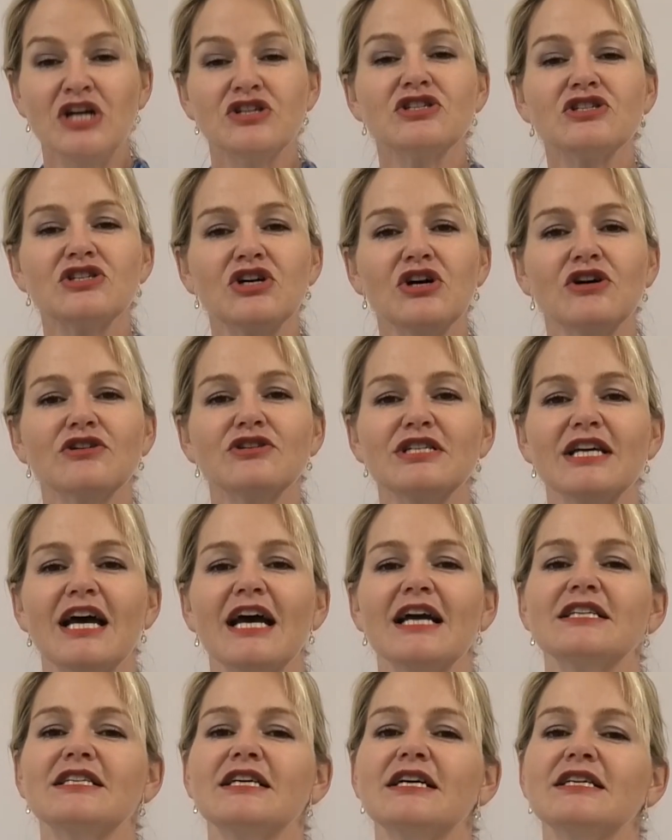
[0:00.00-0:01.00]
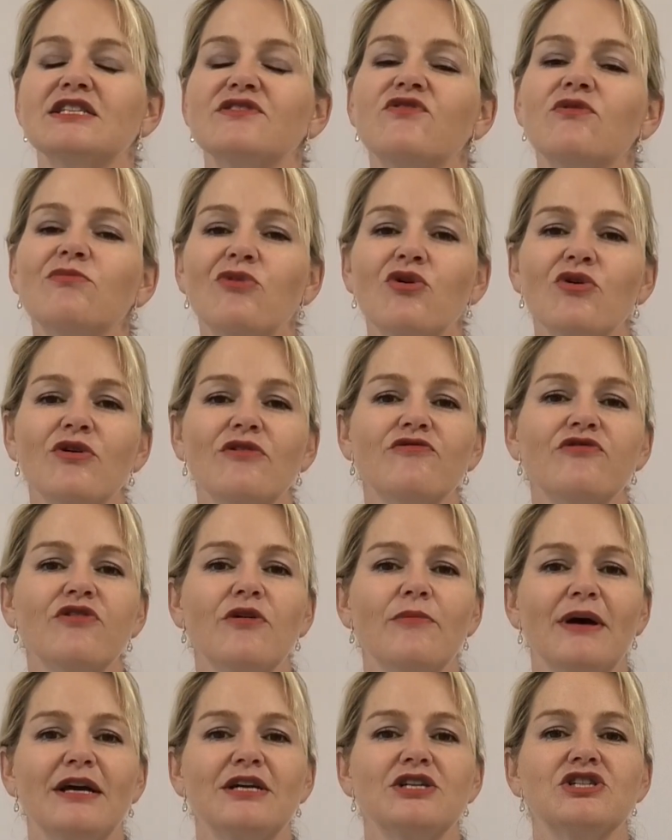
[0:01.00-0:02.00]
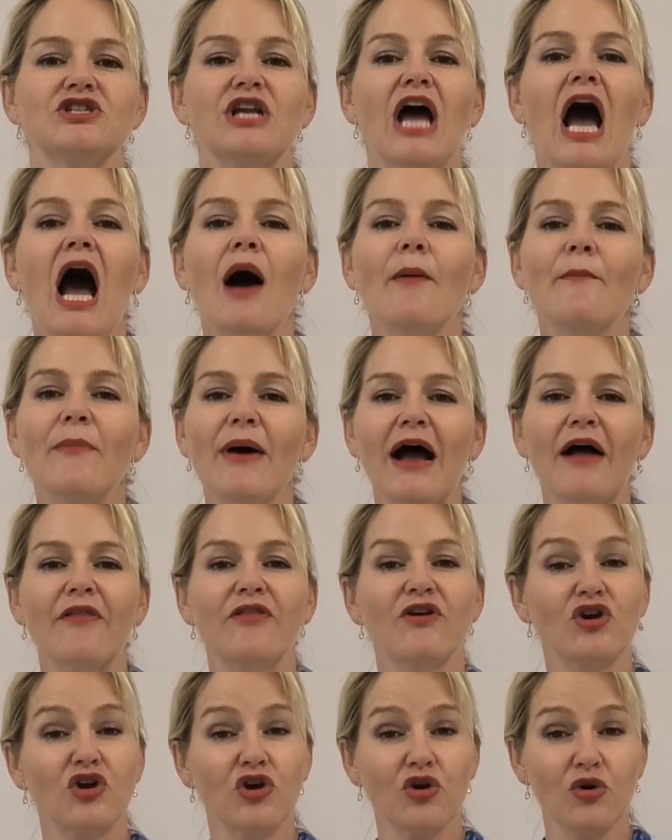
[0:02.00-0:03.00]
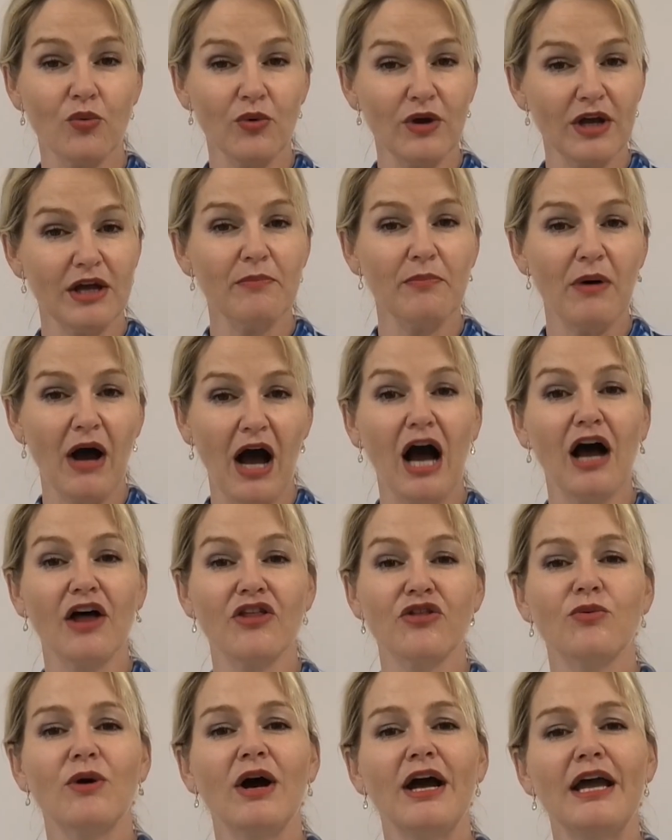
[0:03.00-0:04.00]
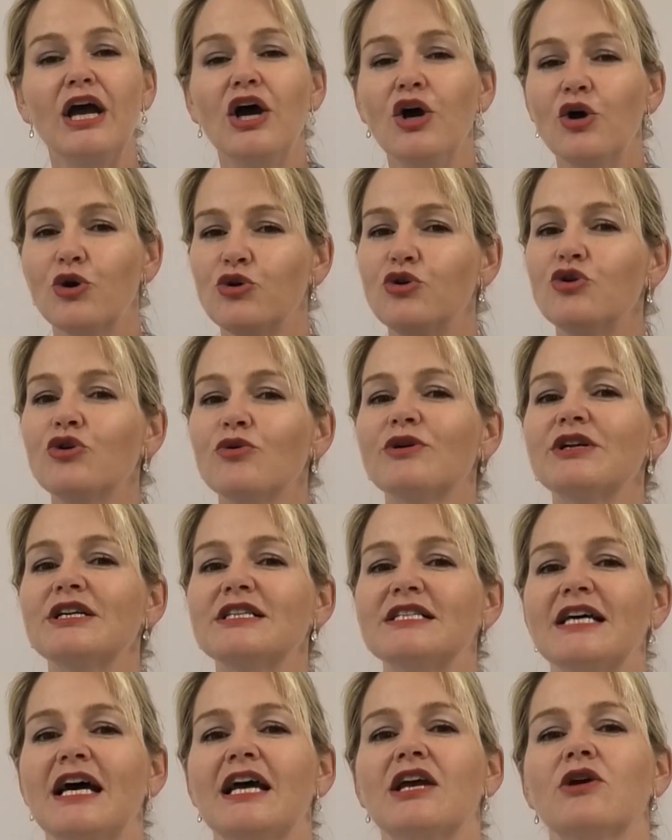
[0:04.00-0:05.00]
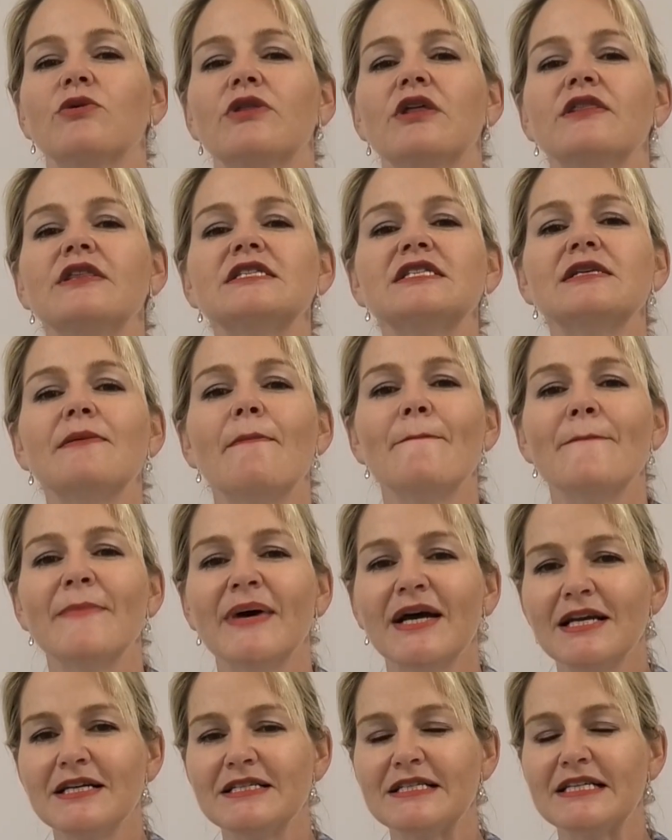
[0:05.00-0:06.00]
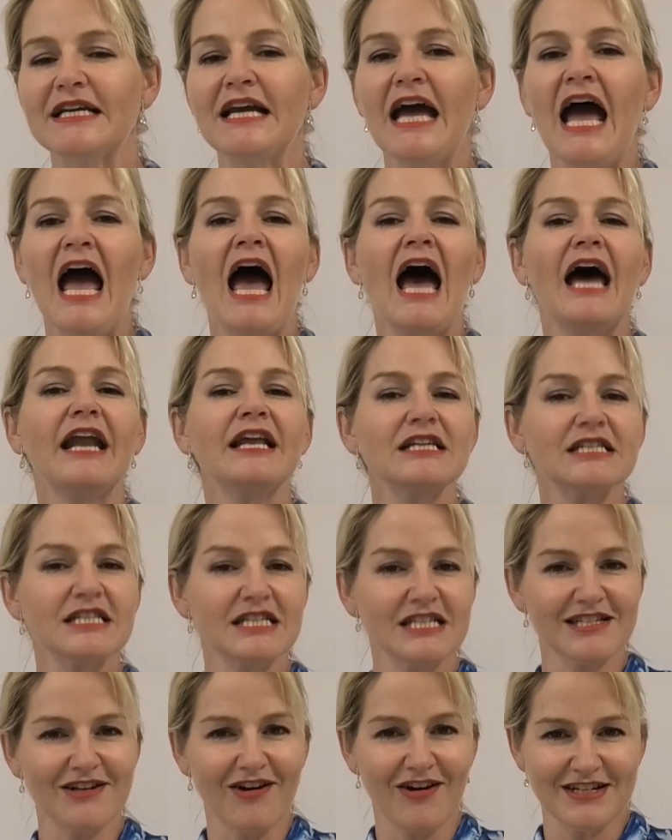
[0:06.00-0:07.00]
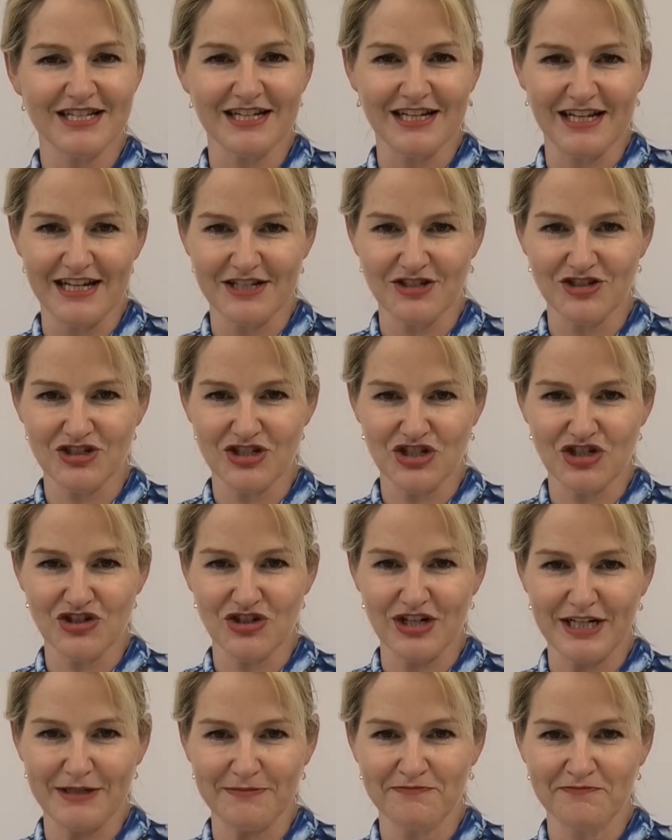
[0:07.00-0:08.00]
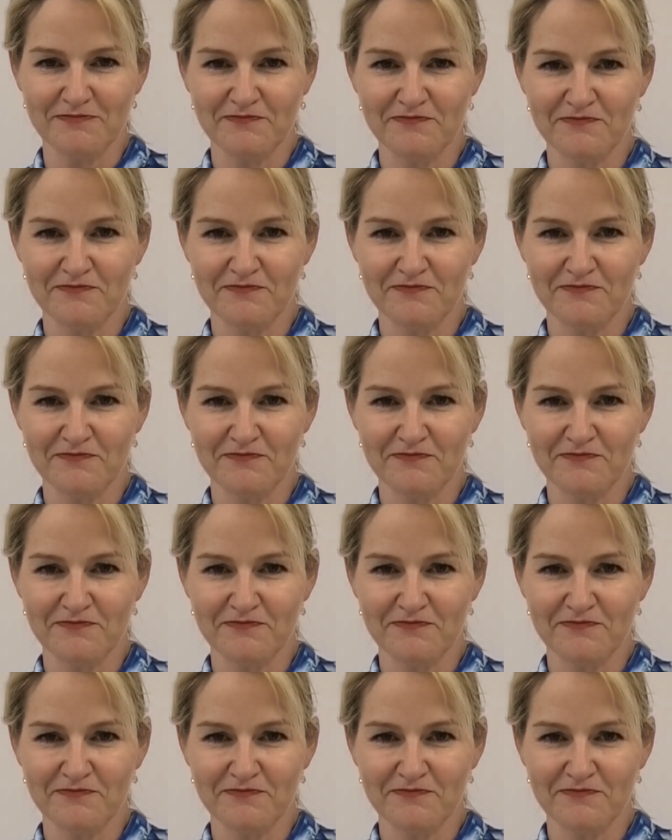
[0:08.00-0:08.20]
Just contact us for more information about the career pathway you want to take within this amazing and exciting industry.